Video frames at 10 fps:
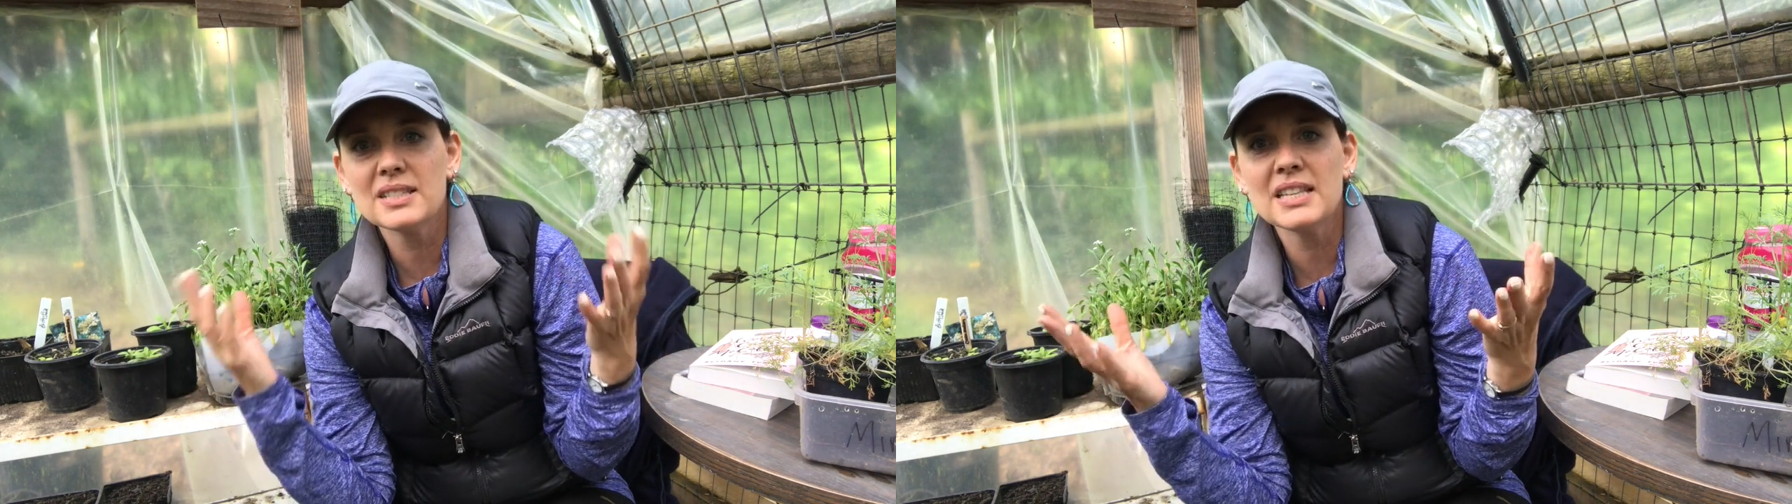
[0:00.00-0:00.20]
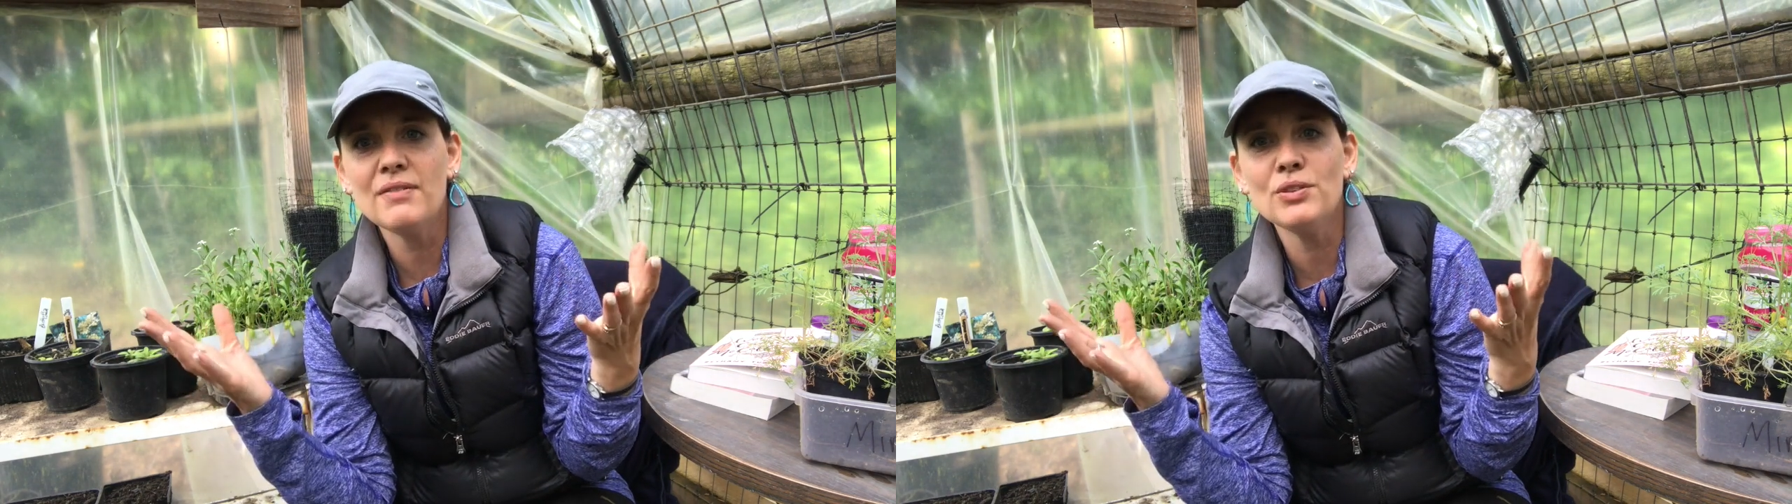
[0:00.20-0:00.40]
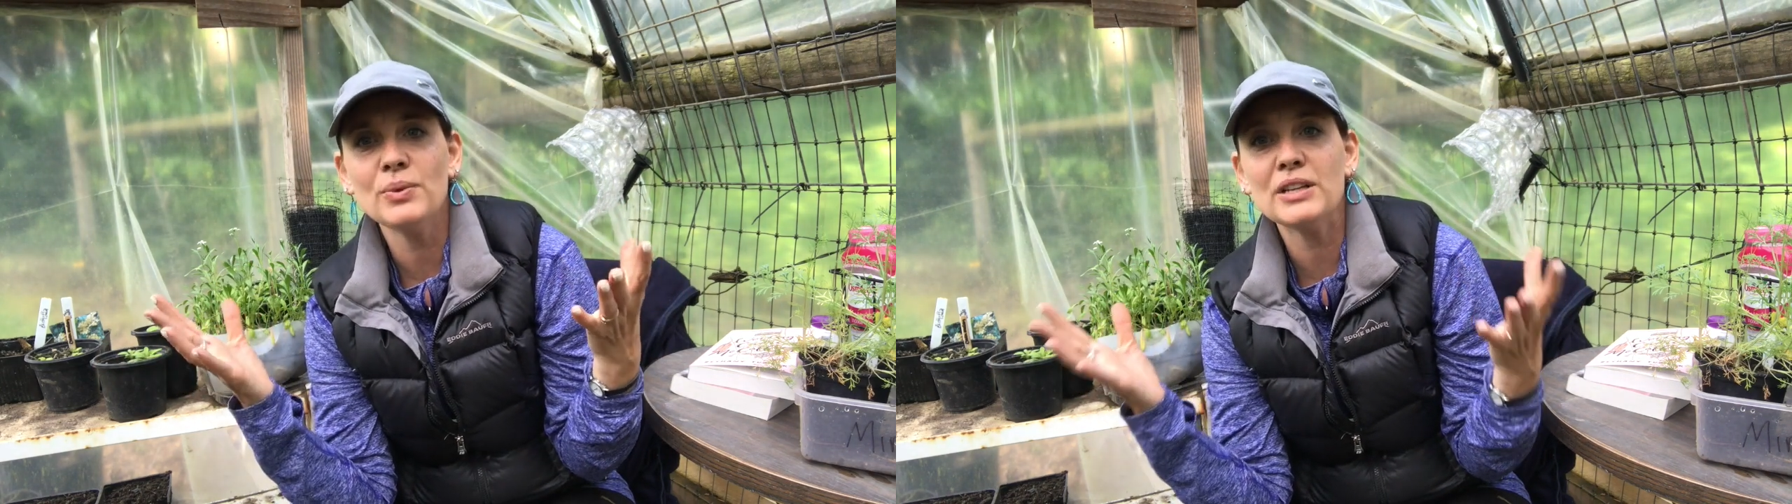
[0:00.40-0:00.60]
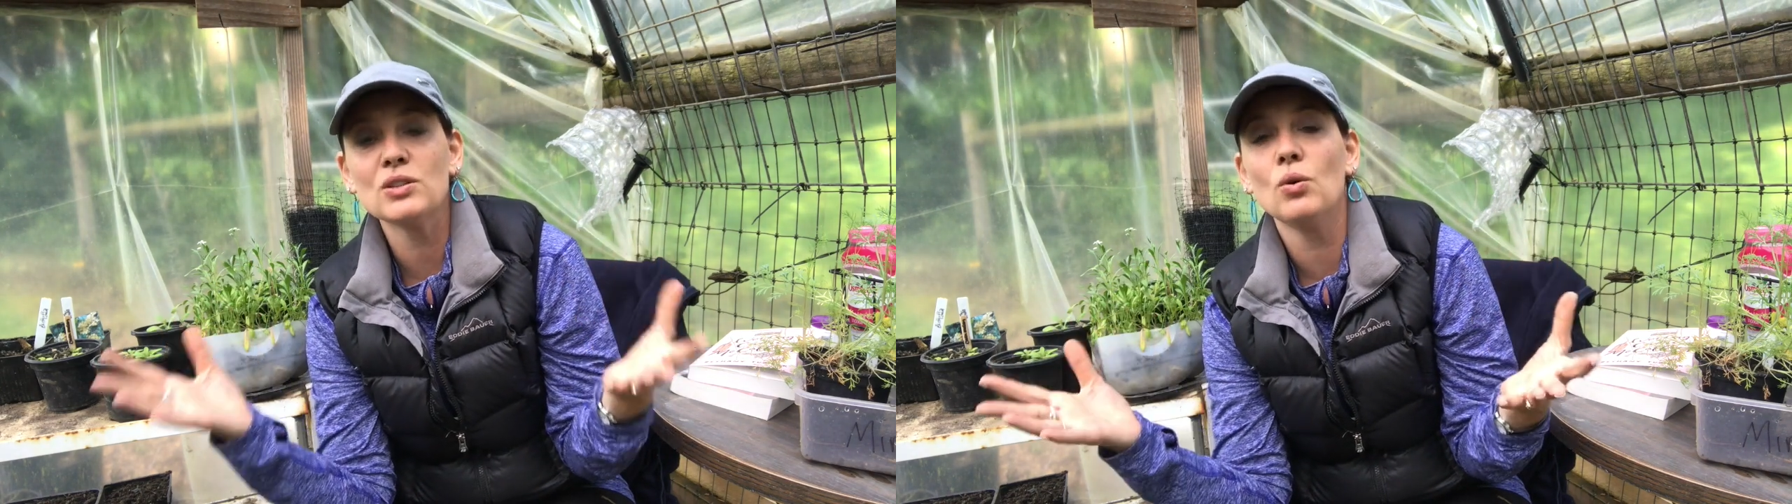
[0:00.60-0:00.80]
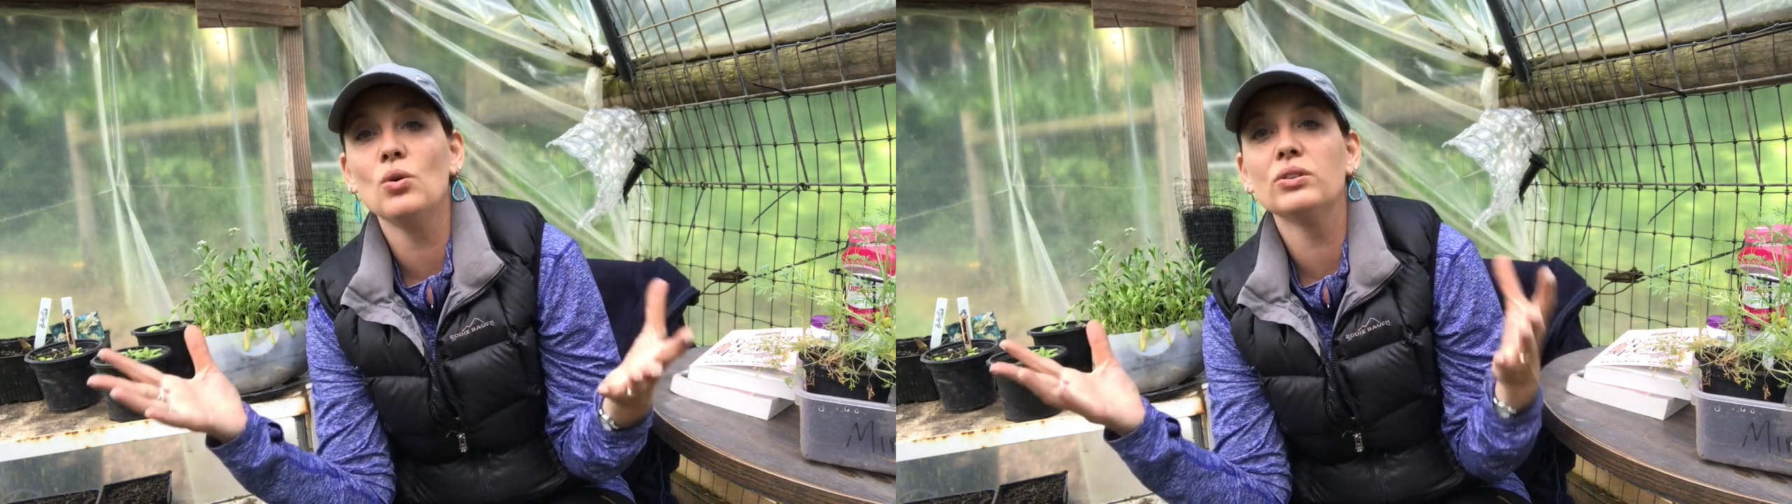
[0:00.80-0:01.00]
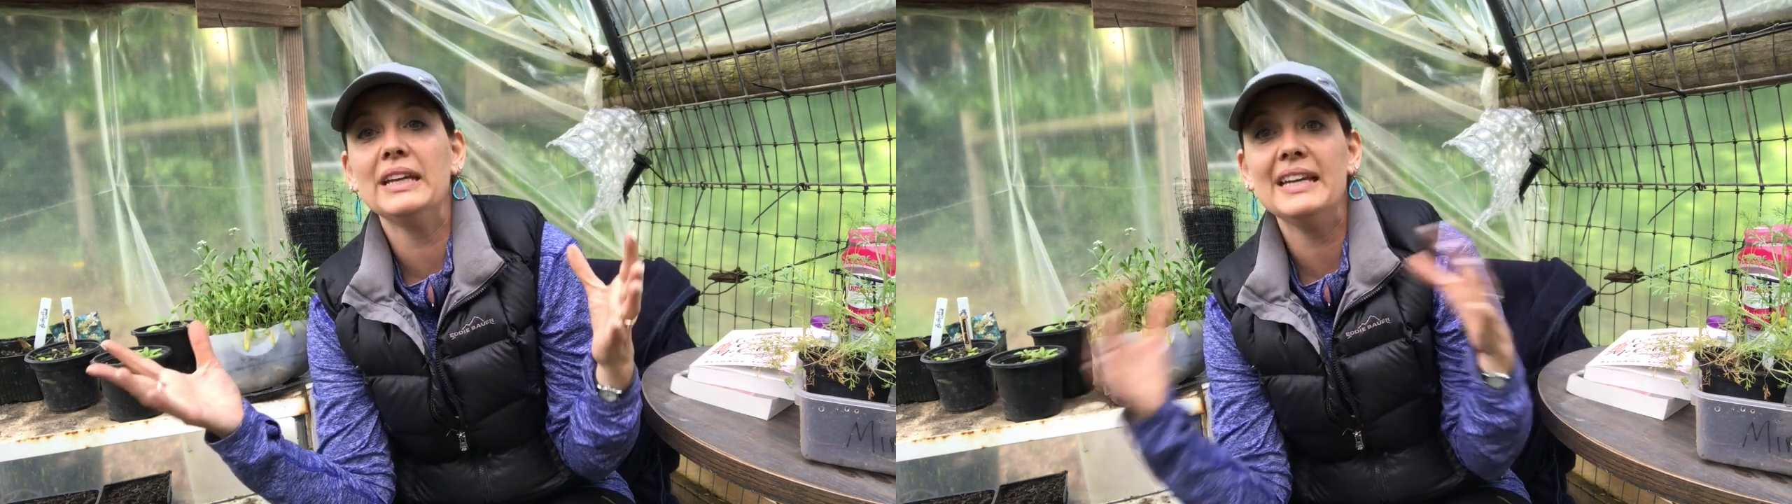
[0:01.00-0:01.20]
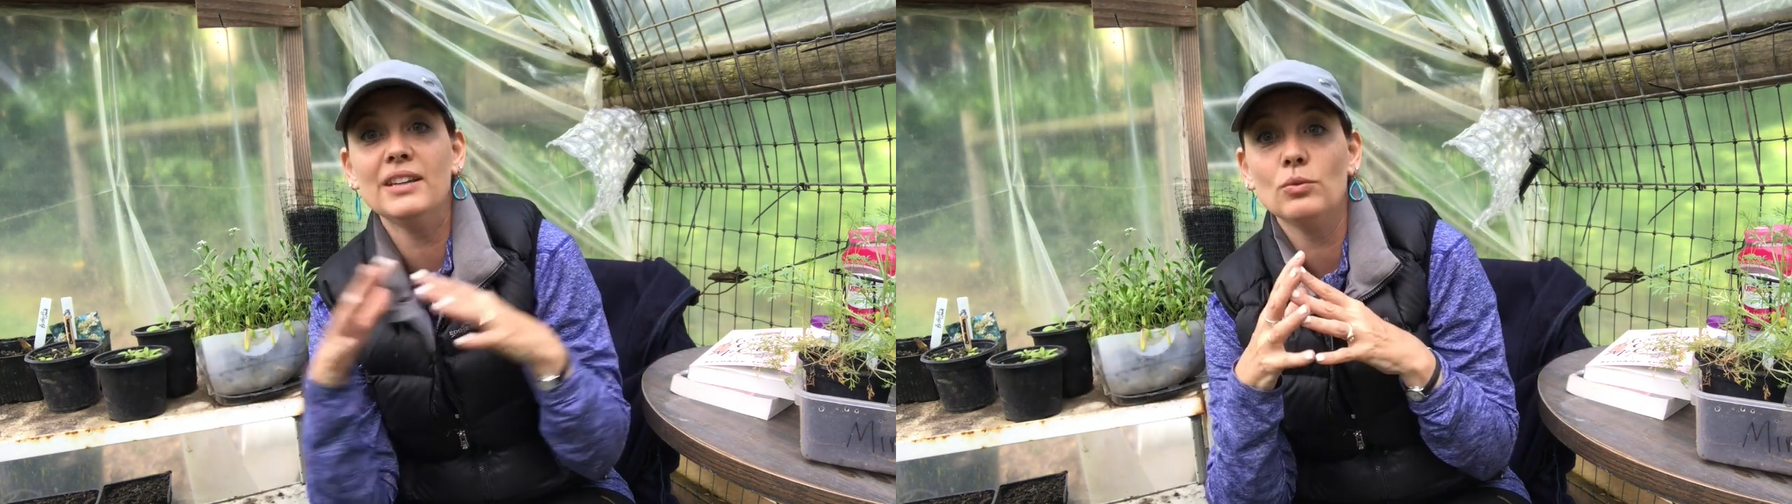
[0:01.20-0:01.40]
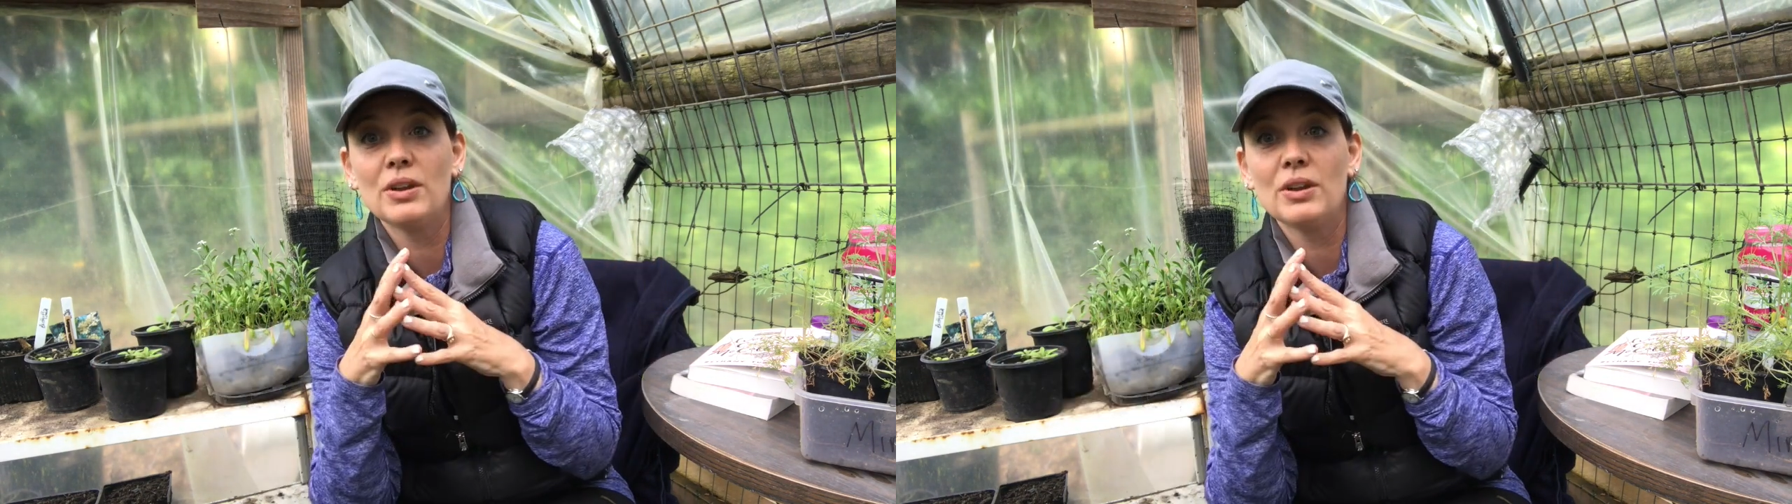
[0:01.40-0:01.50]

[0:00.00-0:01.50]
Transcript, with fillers: seven weeks old in